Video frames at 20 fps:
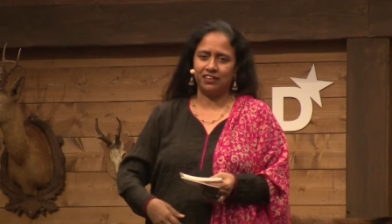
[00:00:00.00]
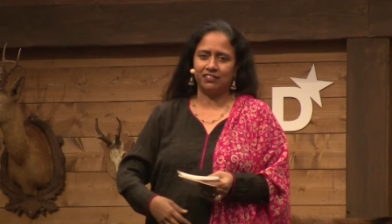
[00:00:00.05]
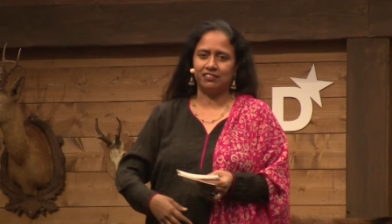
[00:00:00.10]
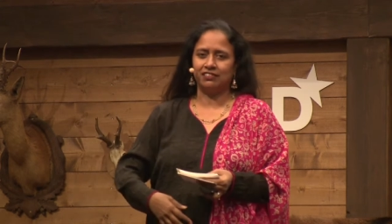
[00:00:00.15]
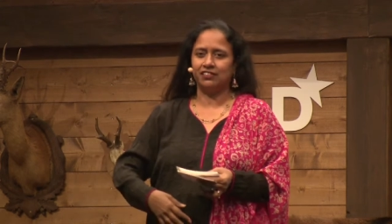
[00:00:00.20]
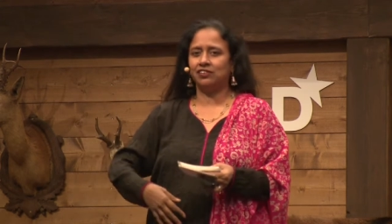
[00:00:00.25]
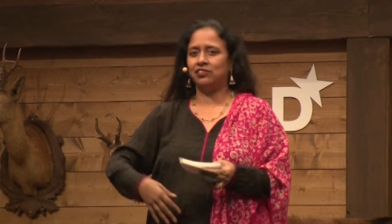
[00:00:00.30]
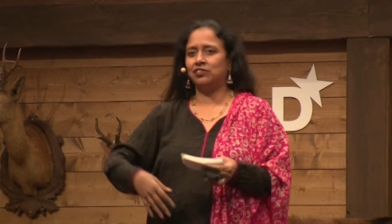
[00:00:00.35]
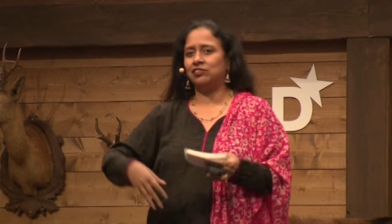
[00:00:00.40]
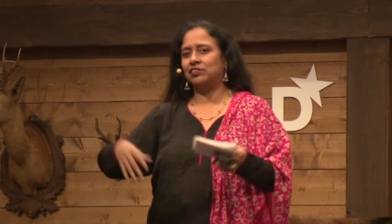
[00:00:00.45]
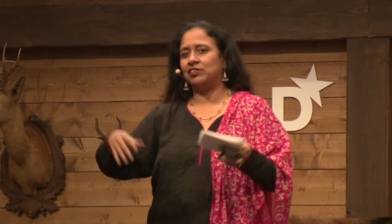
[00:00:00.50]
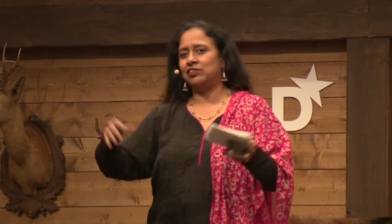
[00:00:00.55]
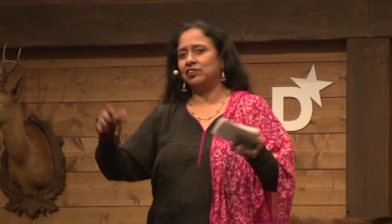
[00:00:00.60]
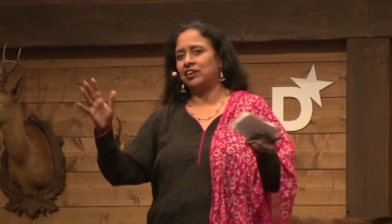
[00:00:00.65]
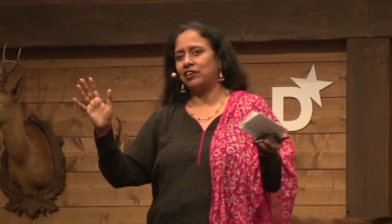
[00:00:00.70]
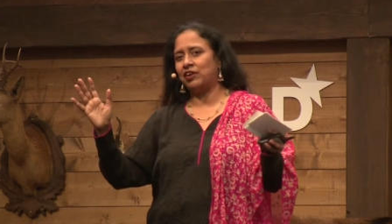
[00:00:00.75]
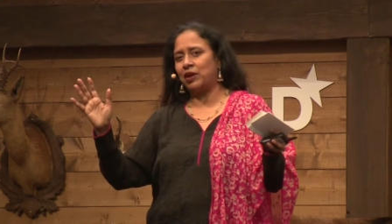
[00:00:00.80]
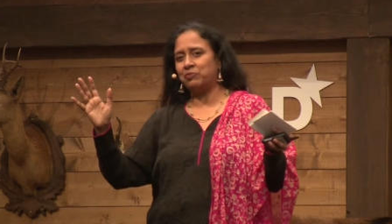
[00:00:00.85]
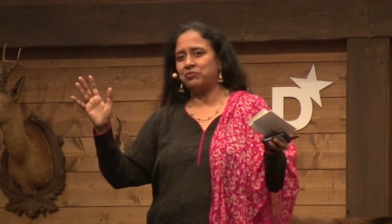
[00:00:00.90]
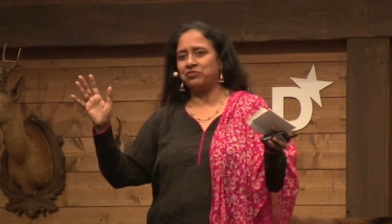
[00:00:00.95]
you know,
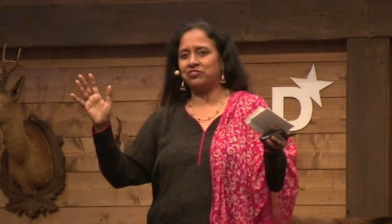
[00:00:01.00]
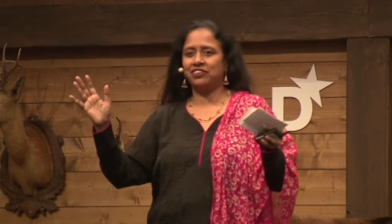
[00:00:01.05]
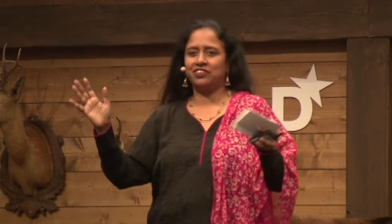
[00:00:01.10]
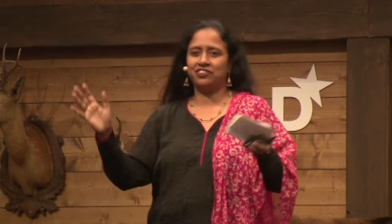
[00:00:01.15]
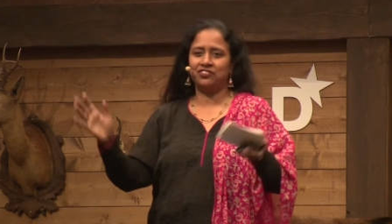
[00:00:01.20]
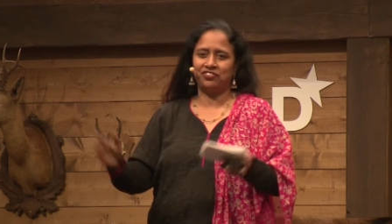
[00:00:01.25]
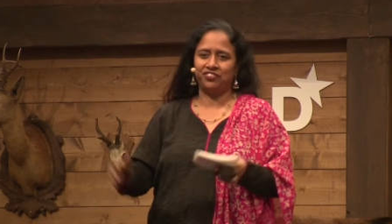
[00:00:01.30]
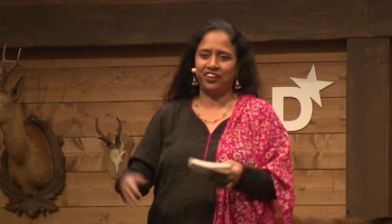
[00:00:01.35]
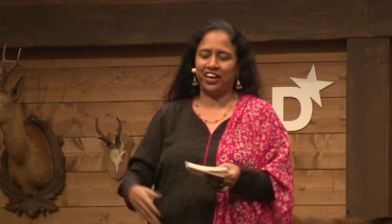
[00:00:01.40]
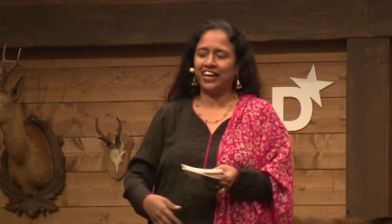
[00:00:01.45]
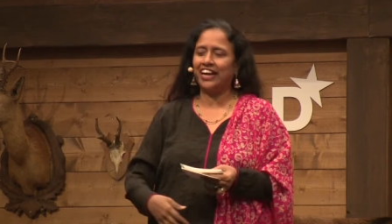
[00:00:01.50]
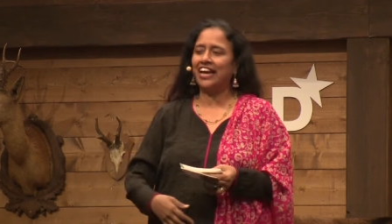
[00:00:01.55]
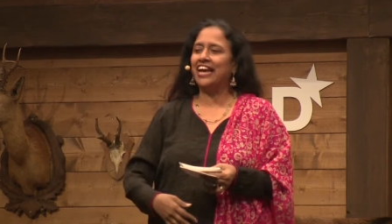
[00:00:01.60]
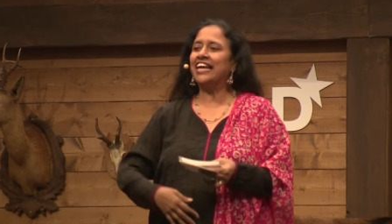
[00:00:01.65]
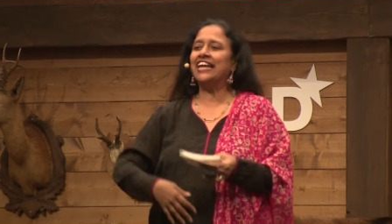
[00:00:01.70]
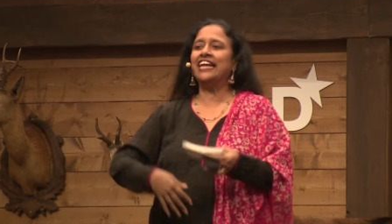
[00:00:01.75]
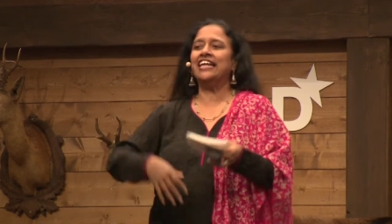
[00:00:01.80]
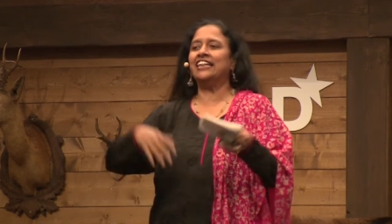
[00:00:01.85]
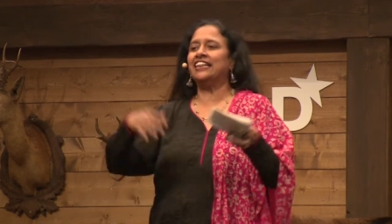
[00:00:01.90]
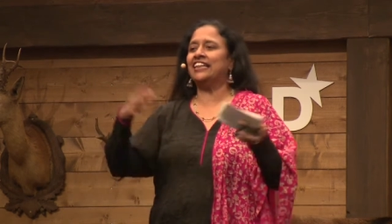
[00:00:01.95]
corruption check,
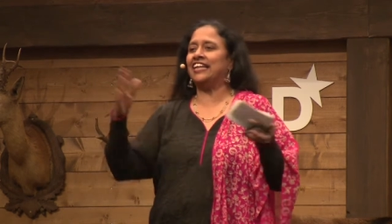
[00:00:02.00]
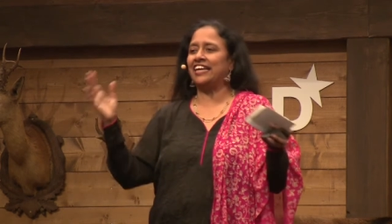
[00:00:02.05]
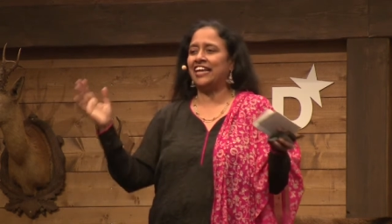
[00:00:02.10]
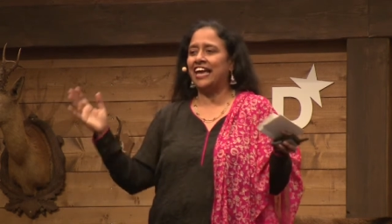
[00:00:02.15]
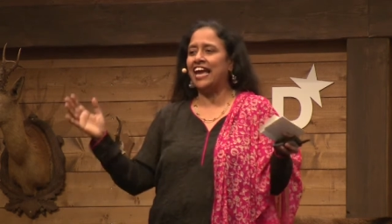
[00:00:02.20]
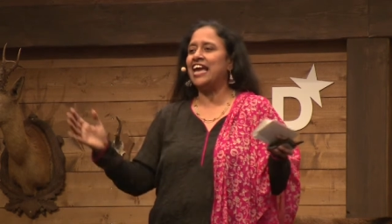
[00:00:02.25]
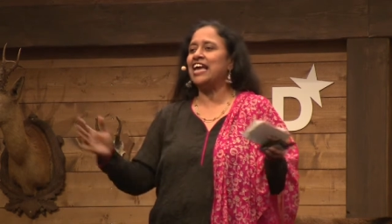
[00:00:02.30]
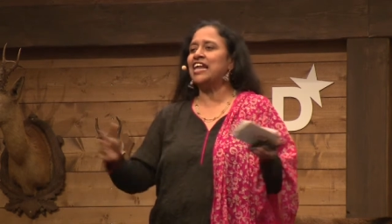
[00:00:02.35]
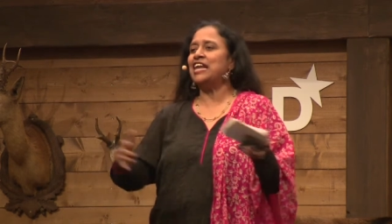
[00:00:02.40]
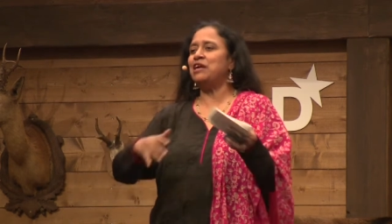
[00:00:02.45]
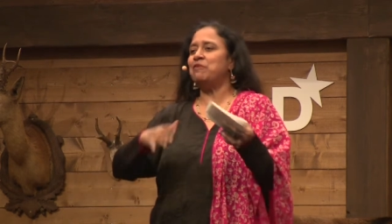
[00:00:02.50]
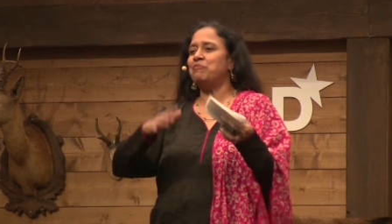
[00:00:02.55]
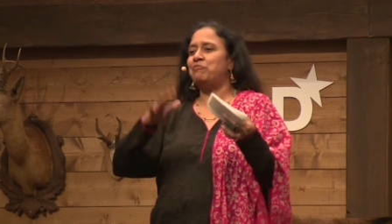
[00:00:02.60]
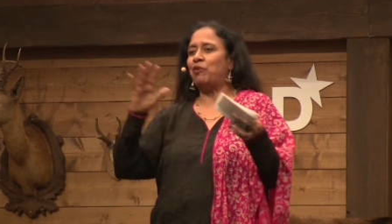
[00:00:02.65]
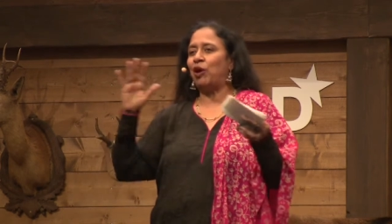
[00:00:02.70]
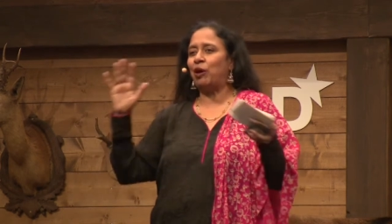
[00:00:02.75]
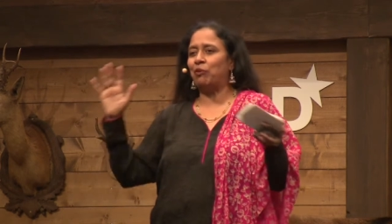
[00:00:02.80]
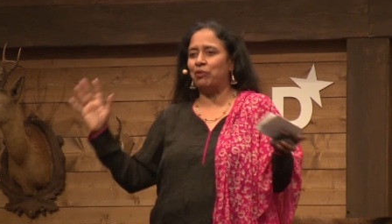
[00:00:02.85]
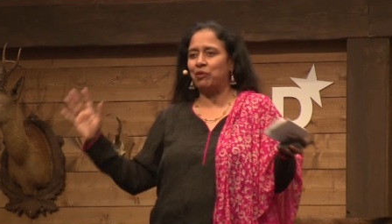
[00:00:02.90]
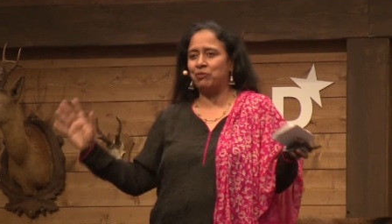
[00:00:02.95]
anything, any
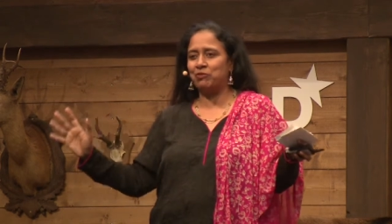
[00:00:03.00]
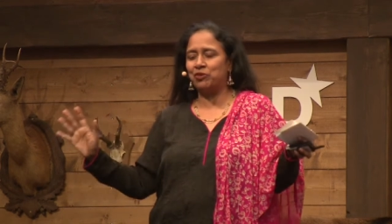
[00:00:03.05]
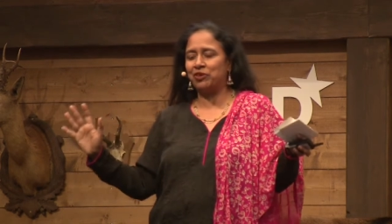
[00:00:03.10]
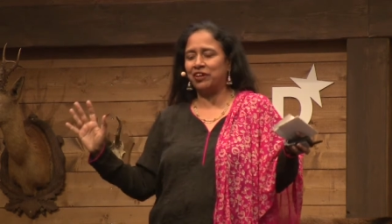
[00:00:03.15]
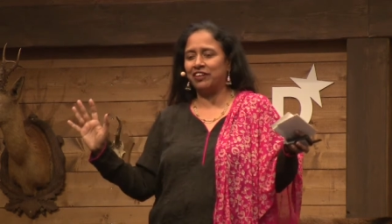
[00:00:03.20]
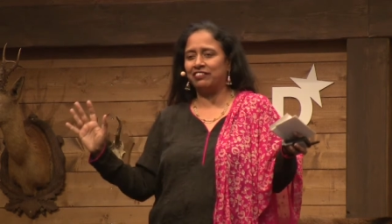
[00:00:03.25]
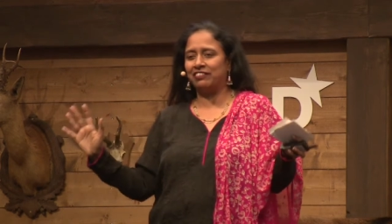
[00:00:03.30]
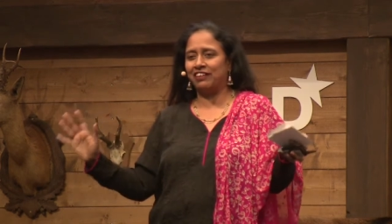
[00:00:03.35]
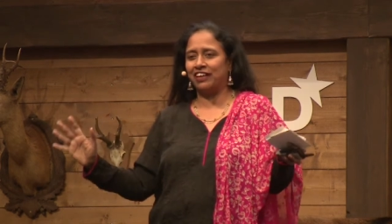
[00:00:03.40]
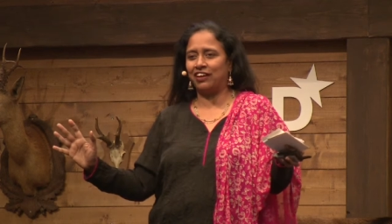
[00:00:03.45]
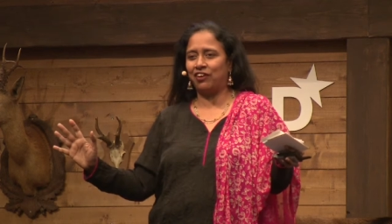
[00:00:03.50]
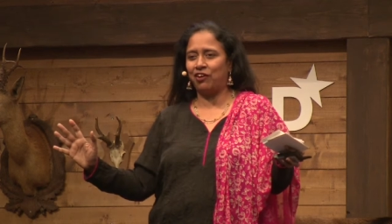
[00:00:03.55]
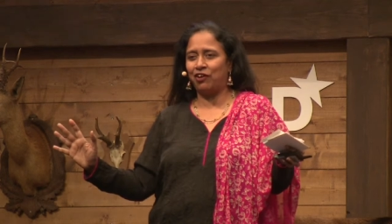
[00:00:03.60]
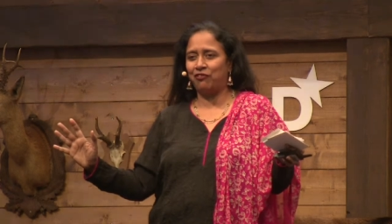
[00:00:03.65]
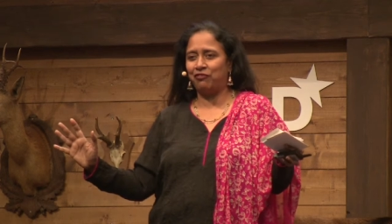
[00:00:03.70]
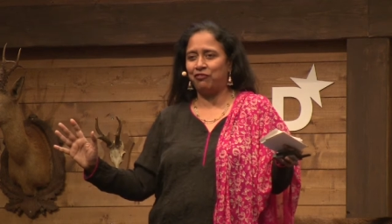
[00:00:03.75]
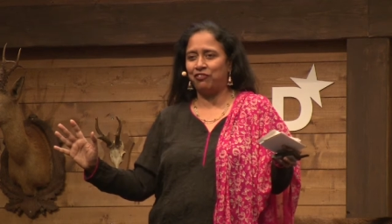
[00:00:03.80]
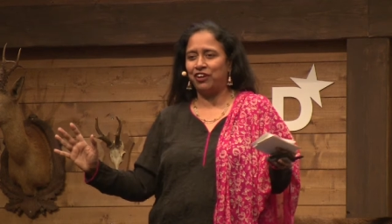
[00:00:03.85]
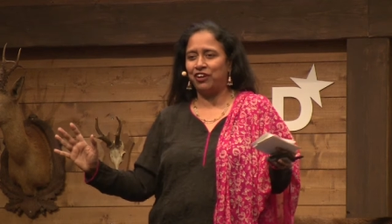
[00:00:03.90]
problem you can think of